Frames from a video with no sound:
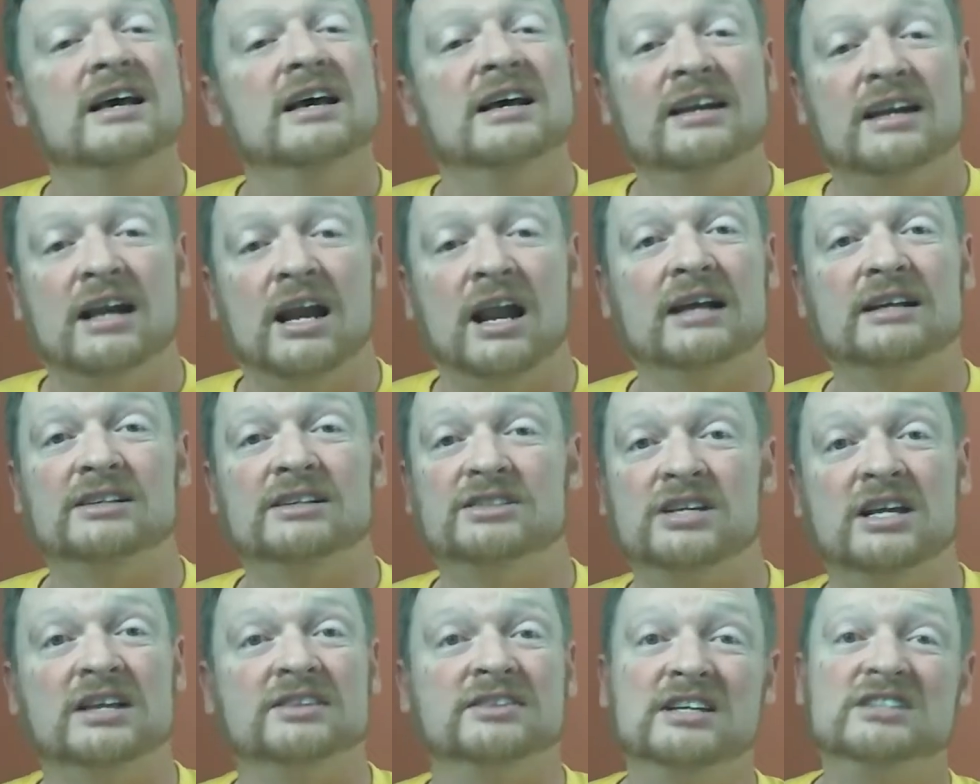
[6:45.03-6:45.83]
Now, like I
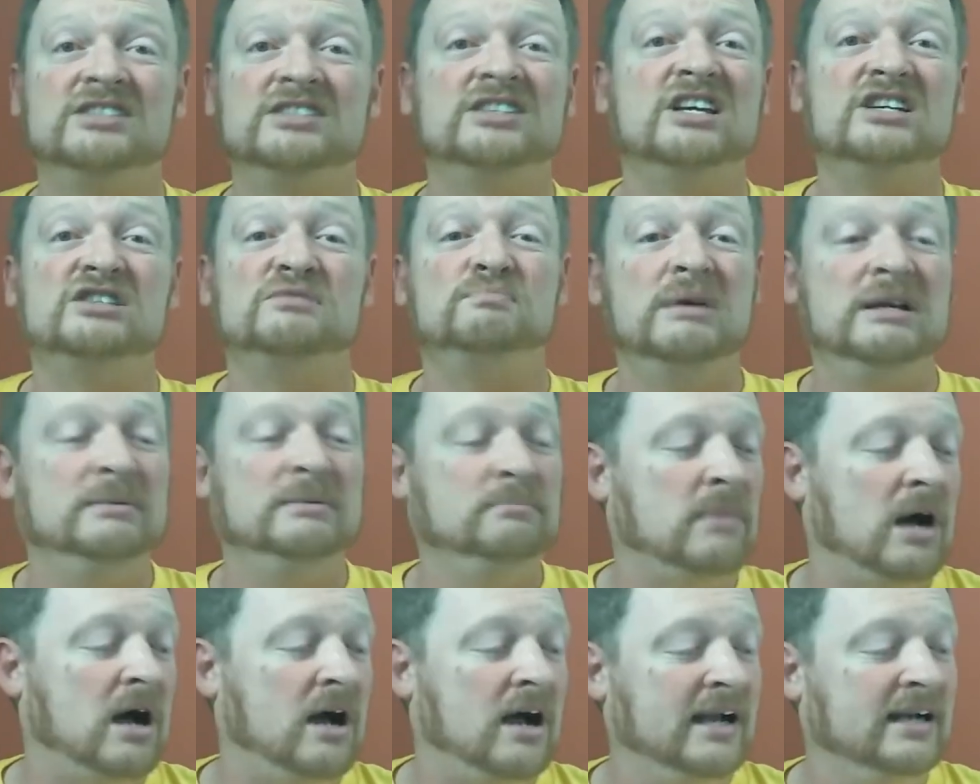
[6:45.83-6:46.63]
said, this has been
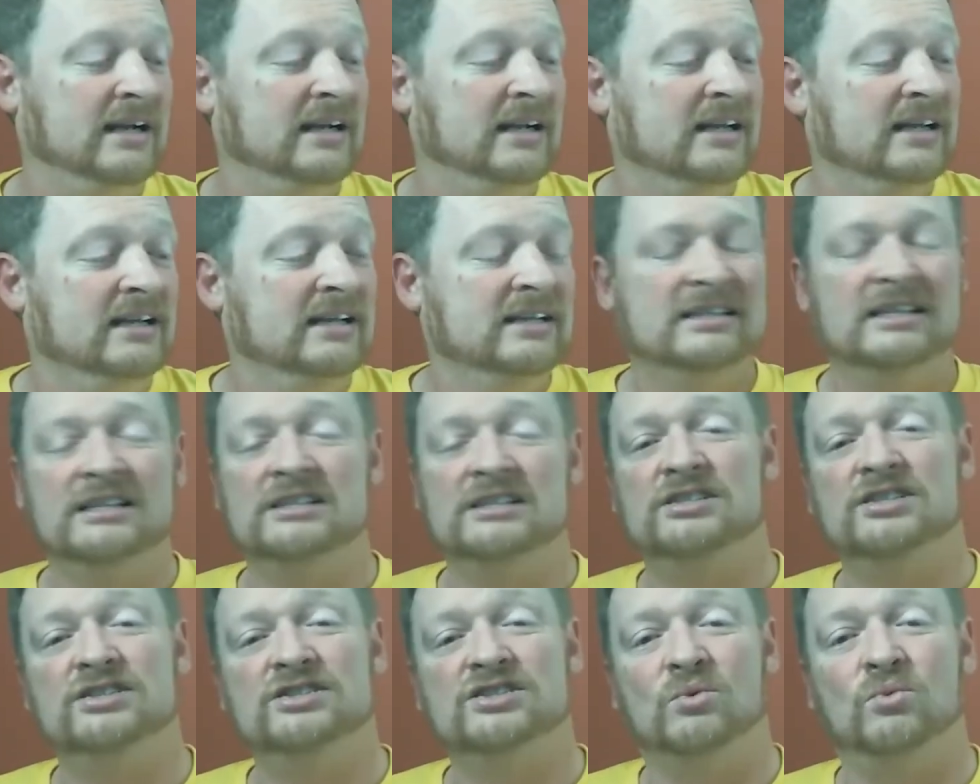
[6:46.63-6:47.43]
mine.
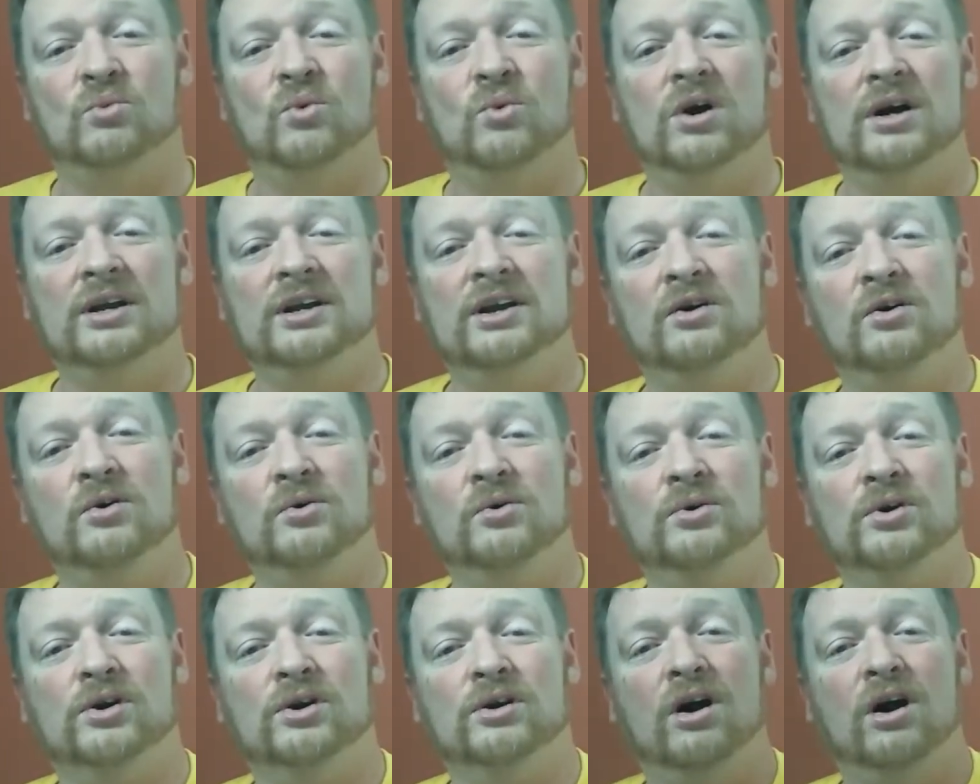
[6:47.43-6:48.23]
This is a
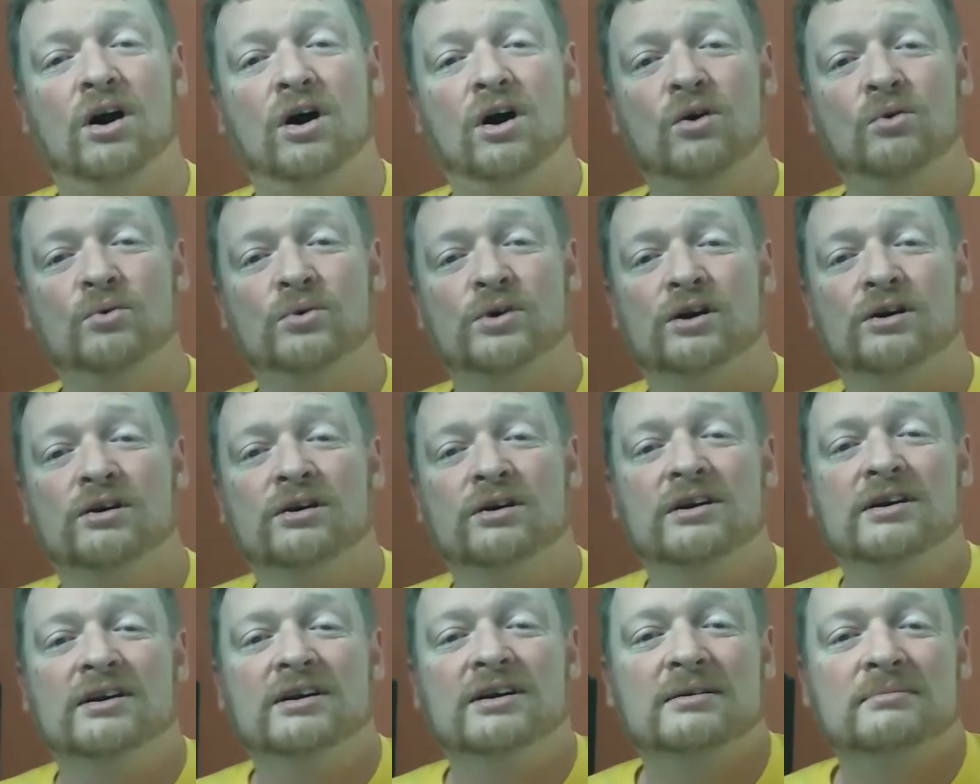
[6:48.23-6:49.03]
owner,
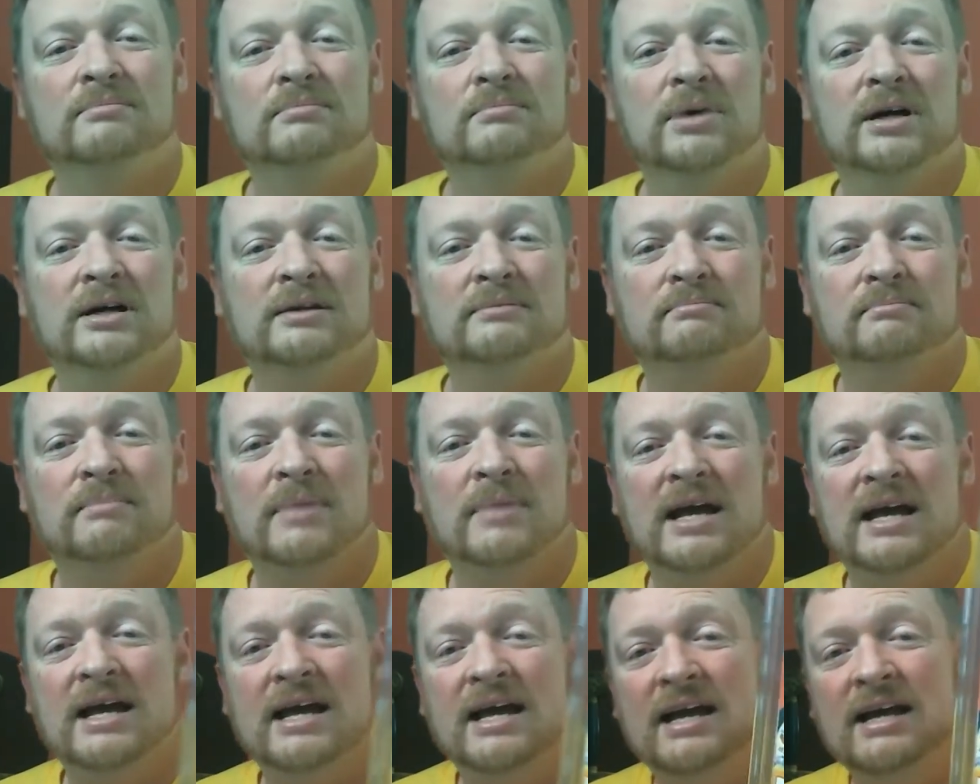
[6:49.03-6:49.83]
but
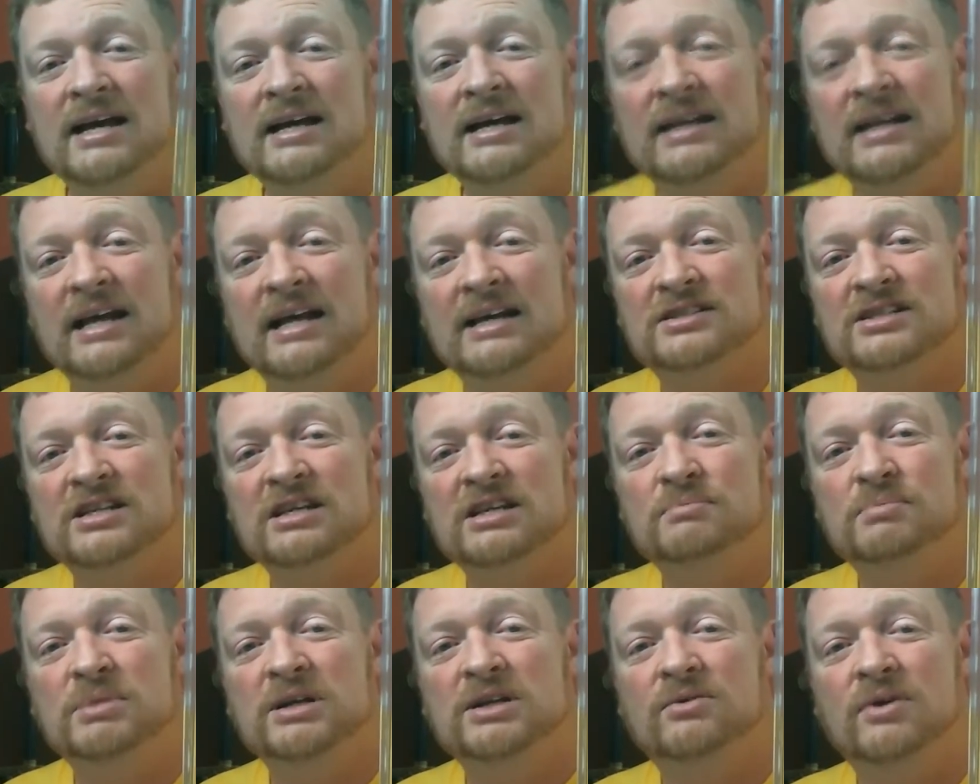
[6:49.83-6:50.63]
man, has
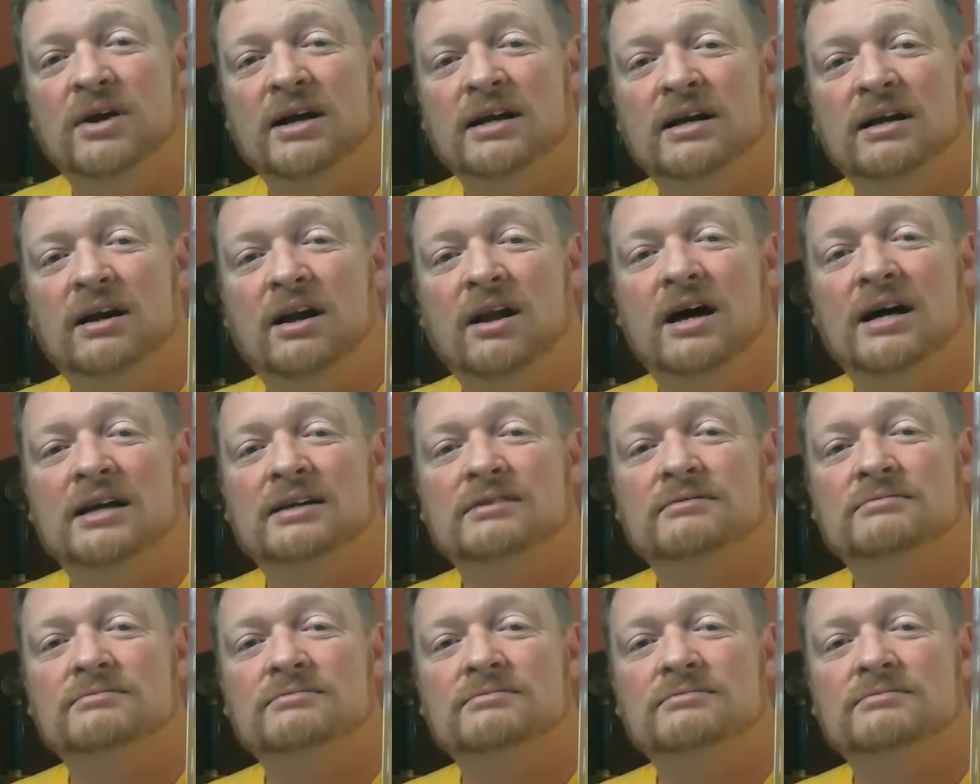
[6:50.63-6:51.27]
it been read a lot.